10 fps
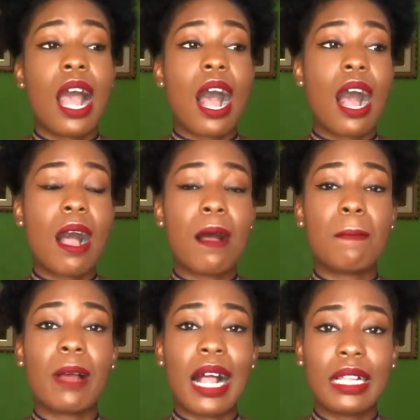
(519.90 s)

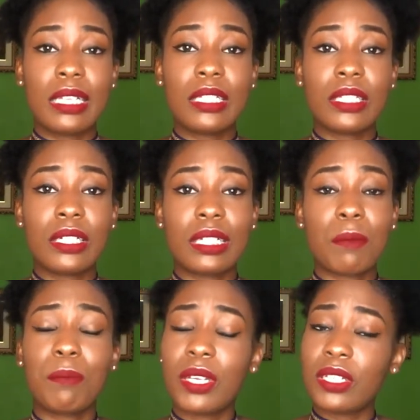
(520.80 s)
Um, I'll insert a
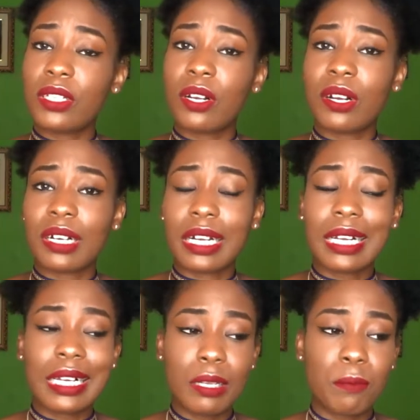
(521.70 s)
picture or
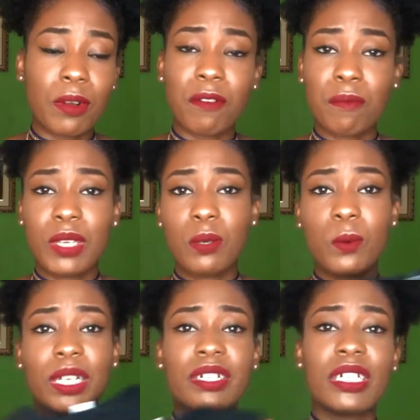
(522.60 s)
a clip of me
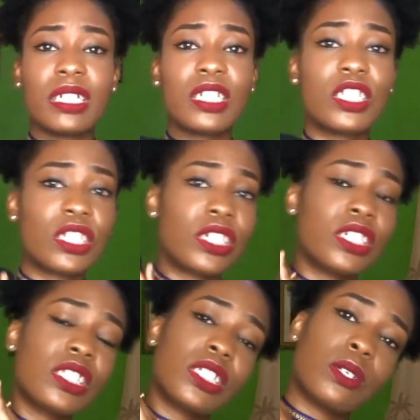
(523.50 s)
wearing this shirt
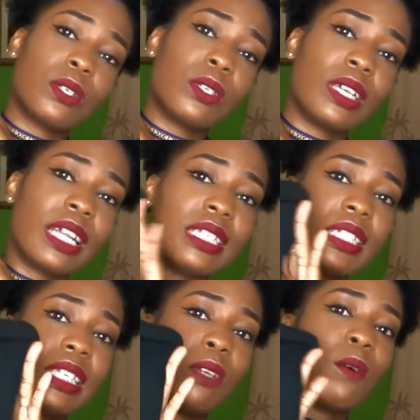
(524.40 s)
so you can
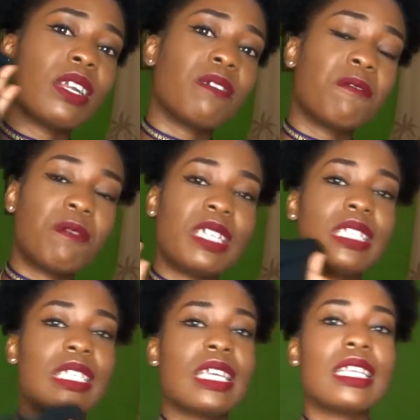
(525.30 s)
see what the fit
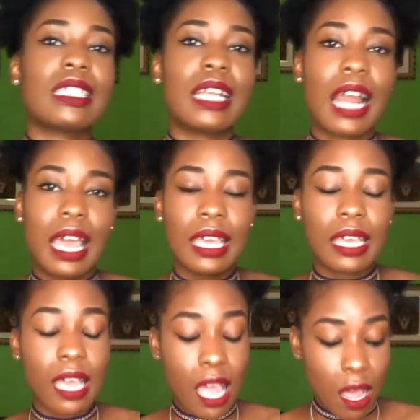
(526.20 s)
is like
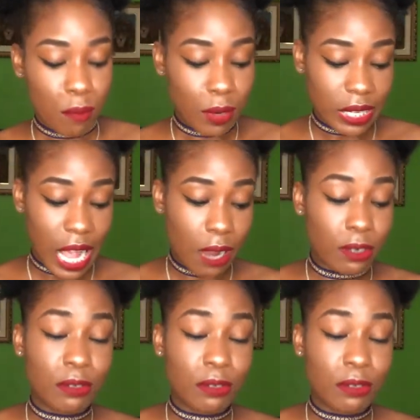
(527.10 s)
but I would